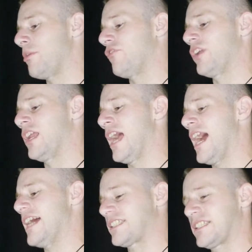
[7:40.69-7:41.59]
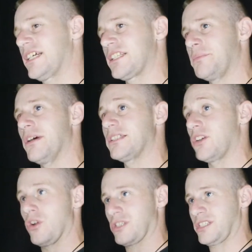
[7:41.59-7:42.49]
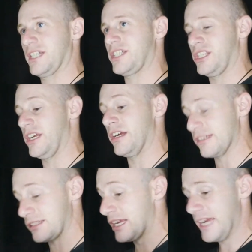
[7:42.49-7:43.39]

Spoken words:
for the last 6 months or 6 years